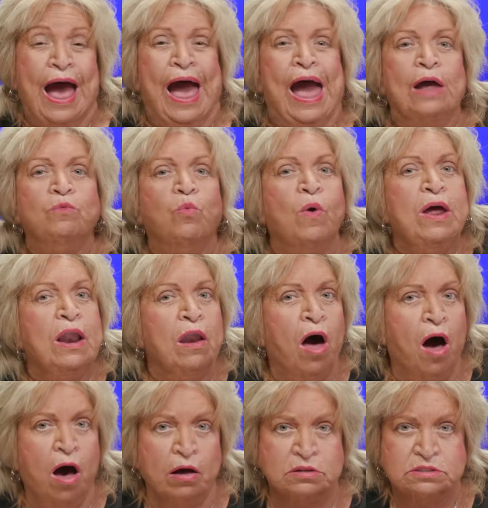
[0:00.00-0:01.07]
and we
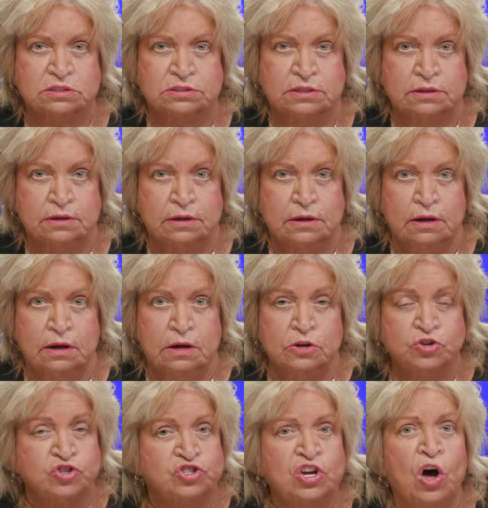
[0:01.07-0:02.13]
lost
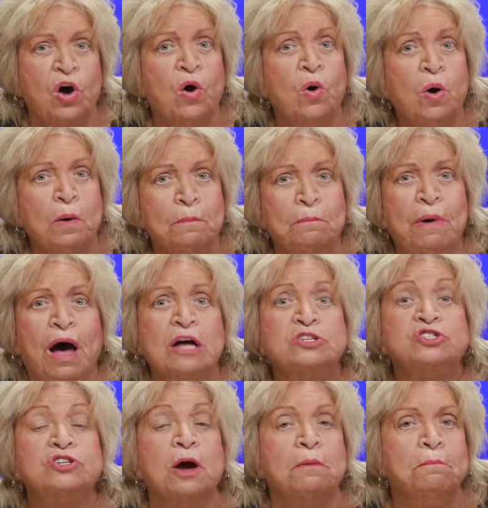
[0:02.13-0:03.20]
so
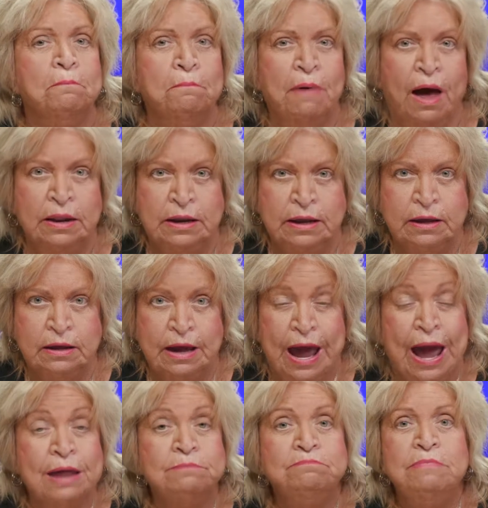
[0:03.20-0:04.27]
much money,
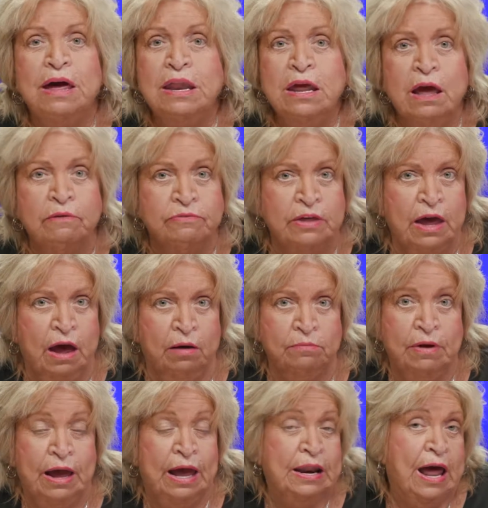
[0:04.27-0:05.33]
and many of
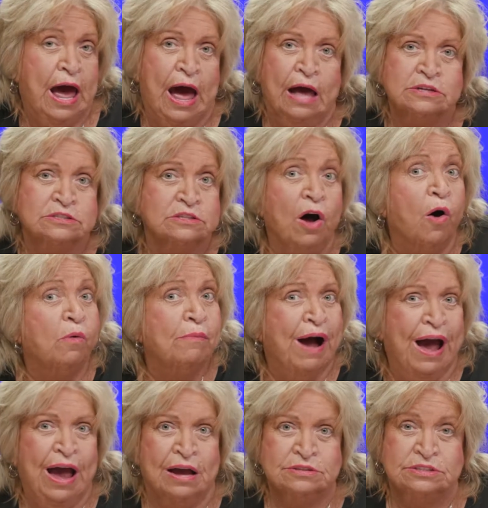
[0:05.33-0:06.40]
them, and I sold
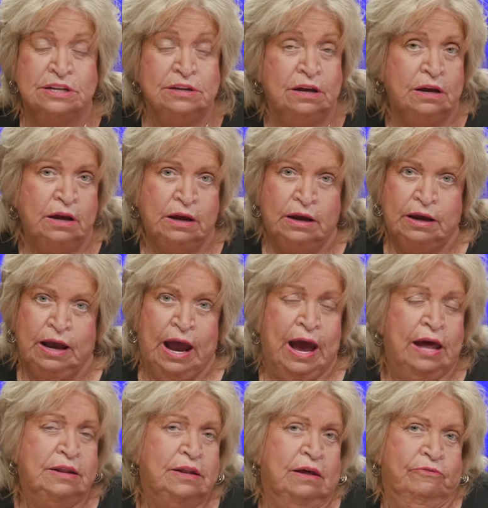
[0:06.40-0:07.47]
my house
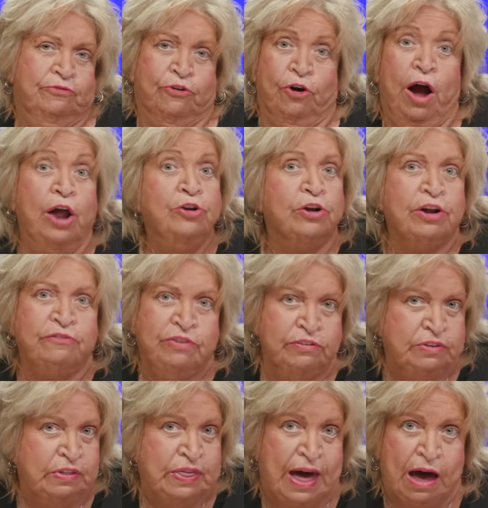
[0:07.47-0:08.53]
for
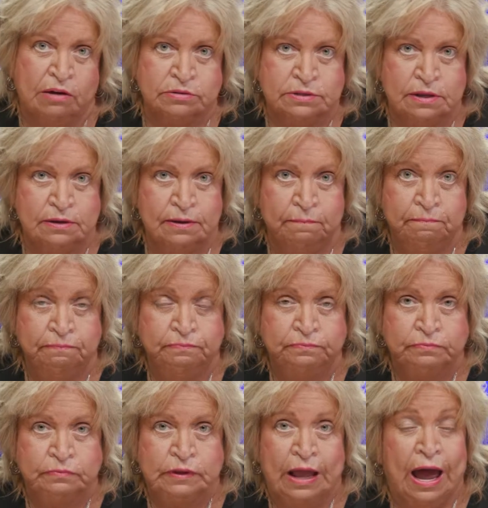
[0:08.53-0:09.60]
$150,000.
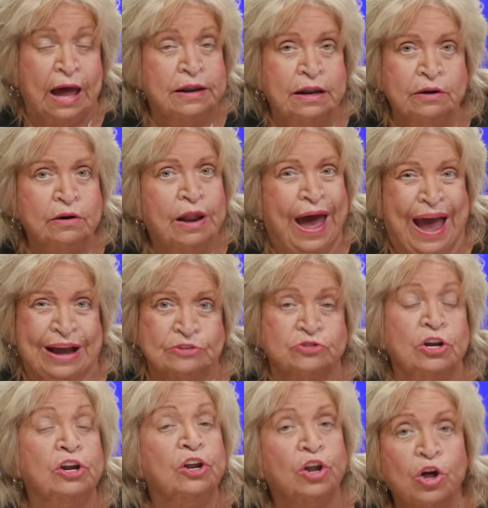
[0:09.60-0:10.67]
I didn't
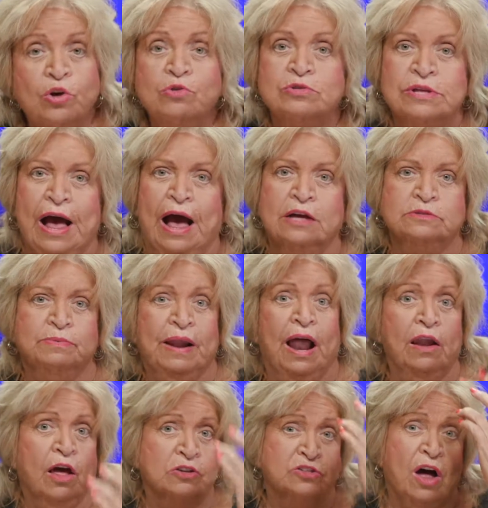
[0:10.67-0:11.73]
actually lose the house, but I
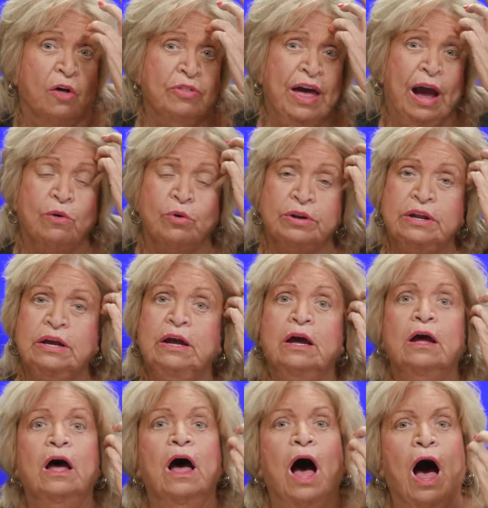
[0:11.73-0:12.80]
lost all the equity,
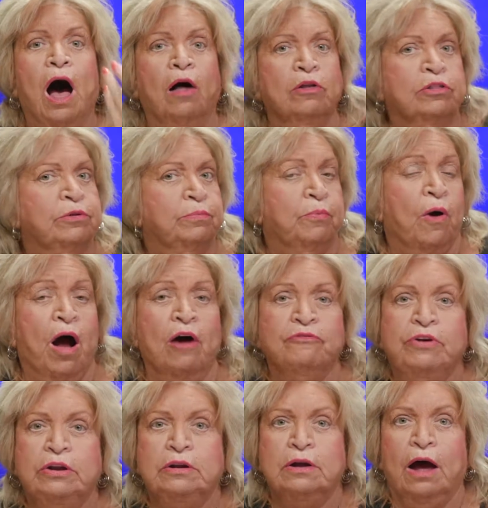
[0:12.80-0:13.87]
all of the
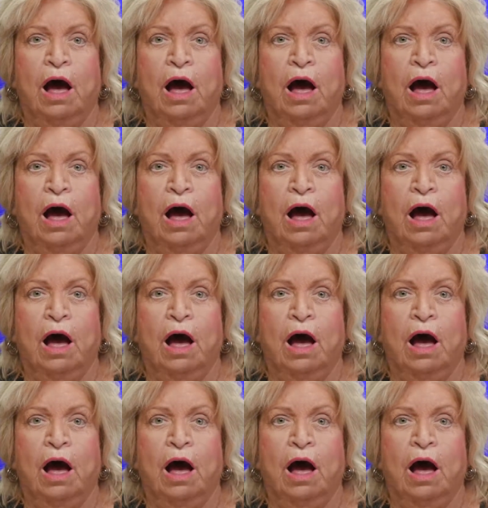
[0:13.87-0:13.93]
profit,